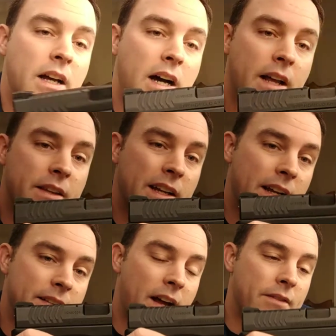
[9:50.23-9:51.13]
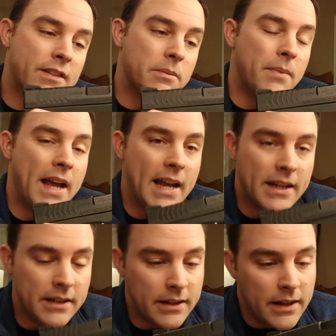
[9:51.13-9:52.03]
The gun is obviously
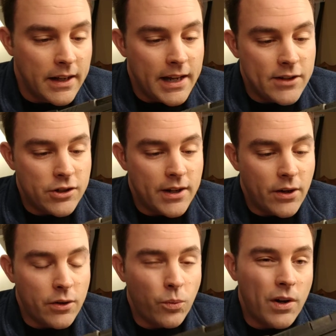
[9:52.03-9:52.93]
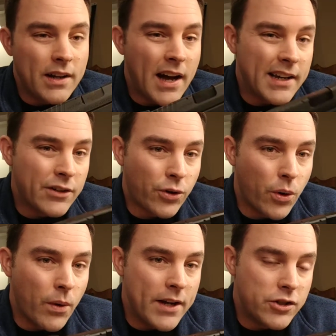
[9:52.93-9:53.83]
made and engineered and whatnot in
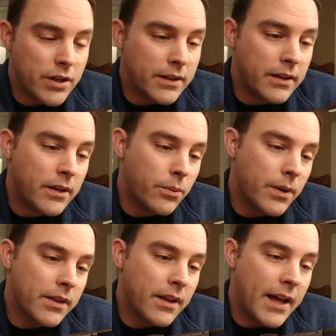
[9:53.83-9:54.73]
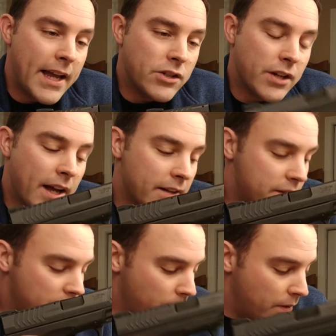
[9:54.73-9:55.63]
Croatia with HS.
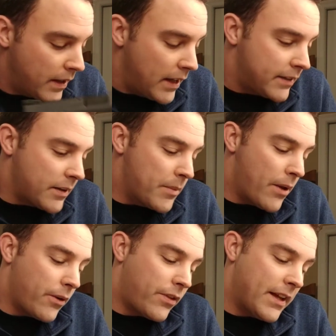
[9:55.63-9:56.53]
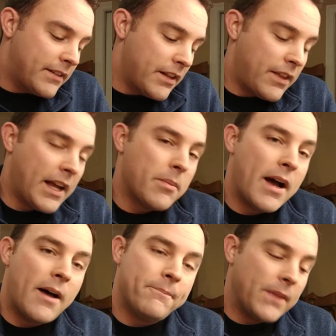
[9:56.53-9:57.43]
So some other things to think
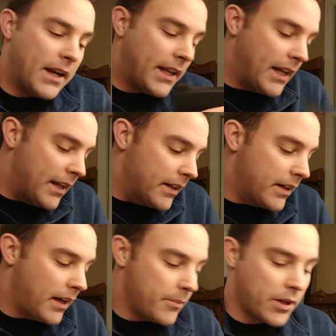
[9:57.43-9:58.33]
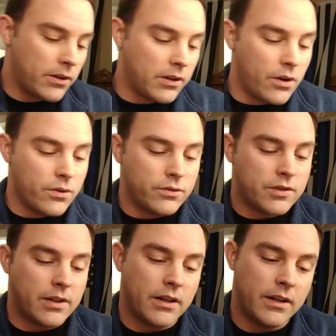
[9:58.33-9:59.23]
about. And again, I'm going to
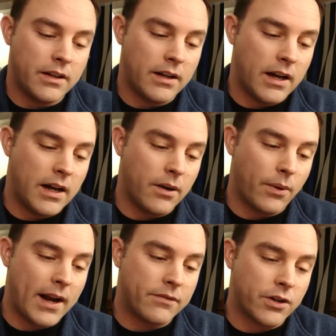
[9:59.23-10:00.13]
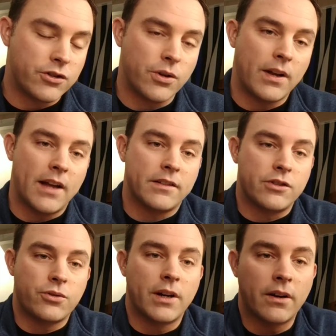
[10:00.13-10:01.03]
close right after I show you guys
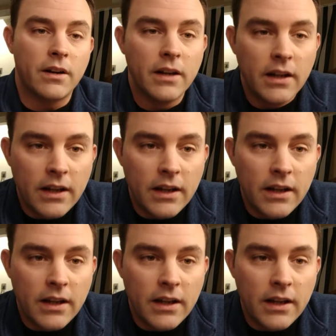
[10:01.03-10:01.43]
the trigger.